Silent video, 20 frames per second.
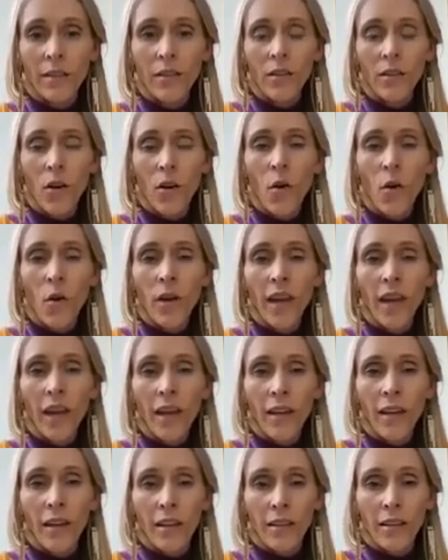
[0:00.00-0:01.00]

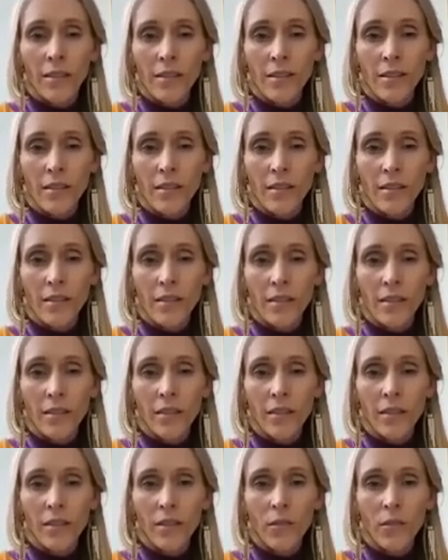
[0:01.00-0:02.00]
okayness,
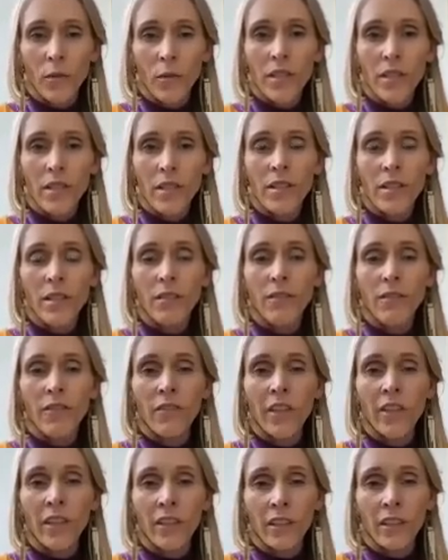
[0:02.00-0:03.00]
what does it
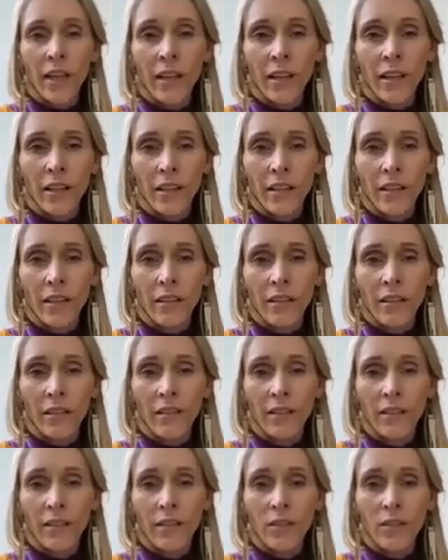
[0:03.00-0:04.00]
feel like
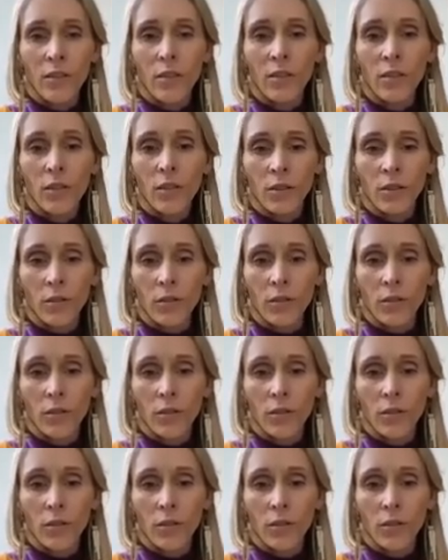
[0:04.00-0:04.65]
to you?